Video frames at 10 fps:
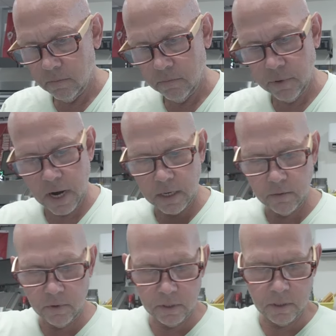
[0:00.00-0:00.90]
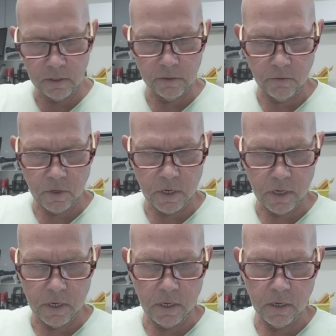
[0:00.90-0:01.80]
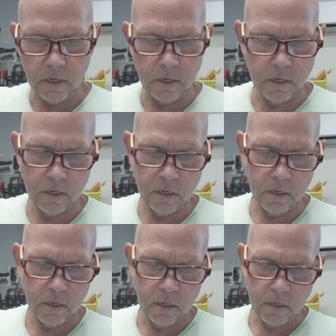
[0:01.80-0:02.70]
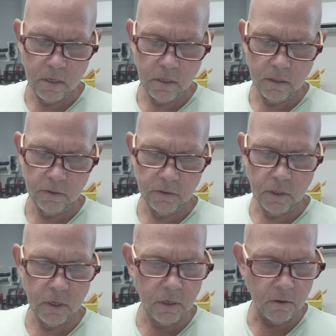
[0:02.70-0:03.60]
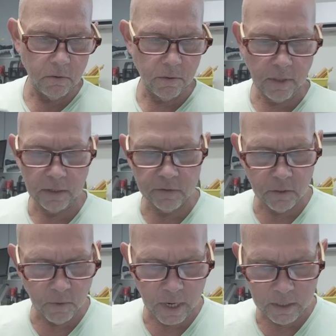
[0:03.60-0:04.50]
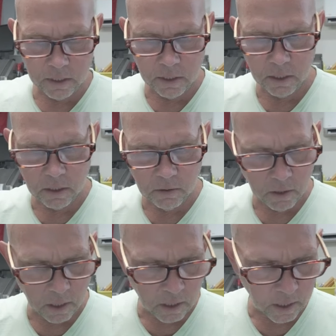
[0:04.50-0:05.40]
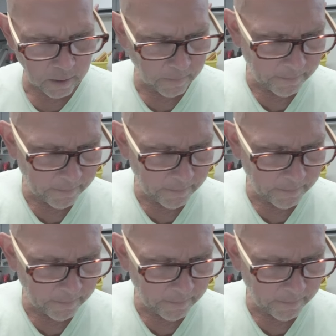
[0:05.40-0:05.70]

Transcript: Bracket went this way. So that's the way I need to go. All right.